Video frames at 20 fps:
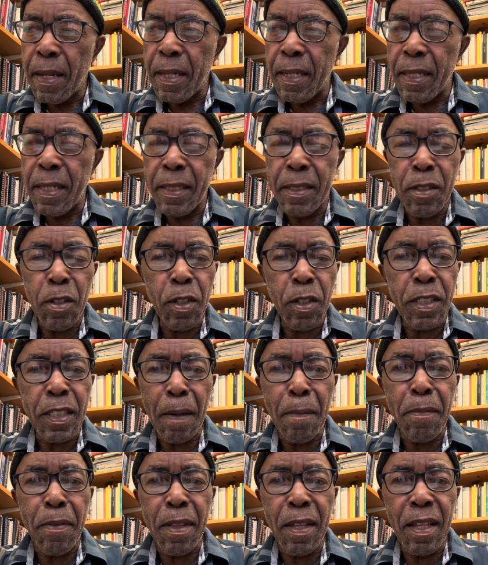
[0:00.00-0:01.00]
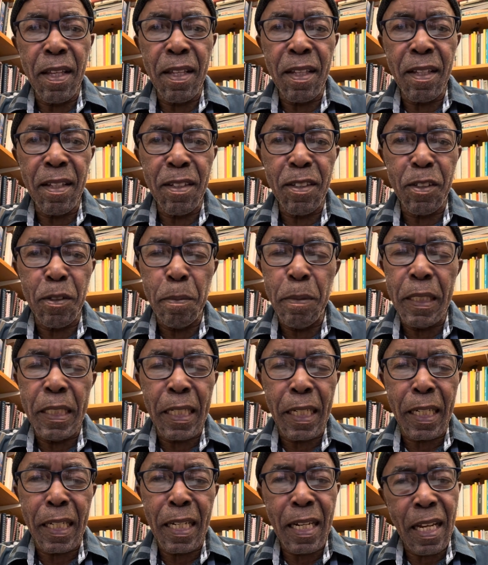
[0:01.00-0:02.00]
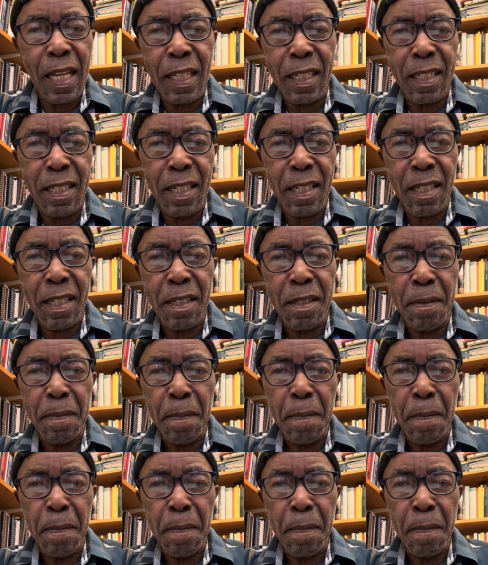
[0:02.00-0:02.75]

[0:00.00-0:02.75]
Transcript: it's not something to be taken lightly.